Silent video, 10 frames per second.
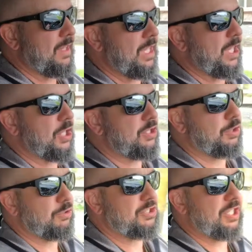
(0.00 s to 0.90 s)
and there's
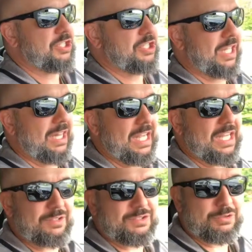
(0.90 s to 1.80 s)
no such delay,
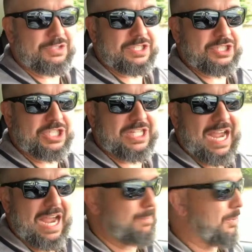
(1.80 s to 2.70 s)
there's no such
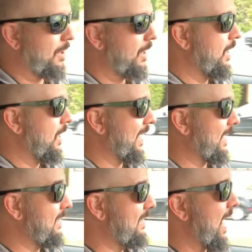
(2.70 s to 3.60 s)
gap or
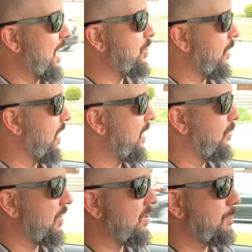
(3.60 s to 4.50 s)
exaggerated
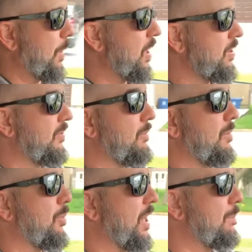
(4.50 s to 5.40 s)
response from the
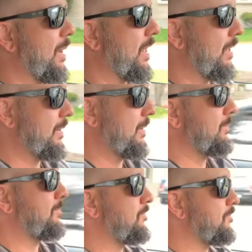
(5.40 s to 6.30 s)
brake pedal.
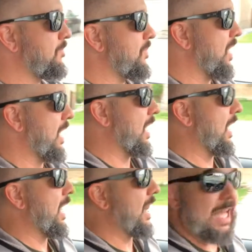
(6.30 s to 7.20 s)

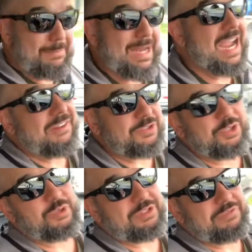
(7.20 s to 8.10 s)
That may have to
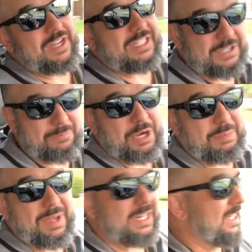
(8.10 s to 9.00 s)
do with the fact that the brake
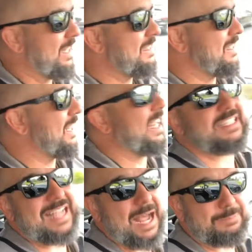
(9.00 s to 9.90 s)
pedal in this thing
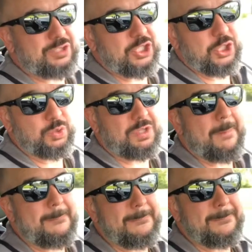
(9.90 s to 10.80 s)
is absolute
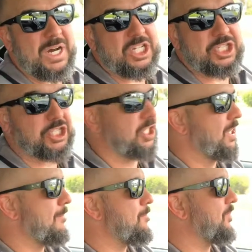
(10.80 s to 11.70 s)
mush.
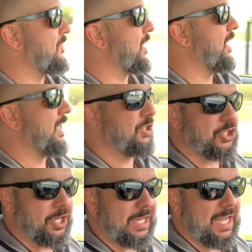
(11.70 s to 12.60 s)

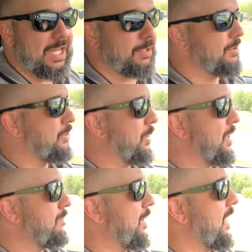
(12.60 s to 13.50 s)
Sure, you get used to
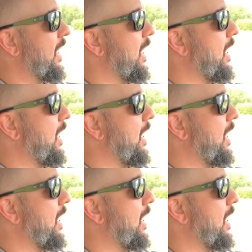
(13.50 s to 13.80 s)
it, but